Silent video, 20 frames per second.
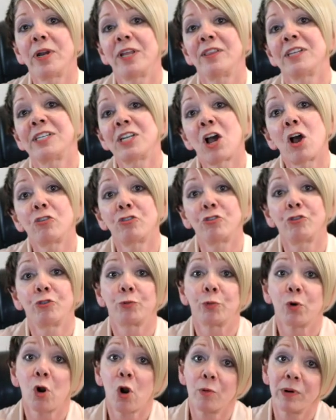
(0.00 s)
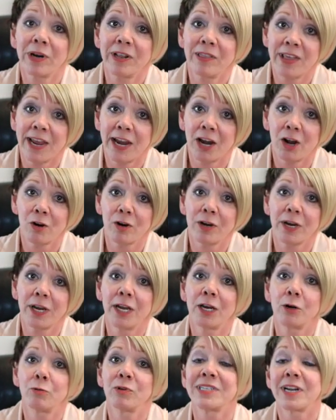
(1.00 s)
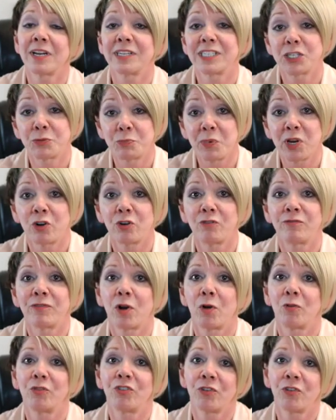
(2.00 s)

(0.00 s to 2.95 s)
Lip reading: the doctors were already there, and it was on speakerphone,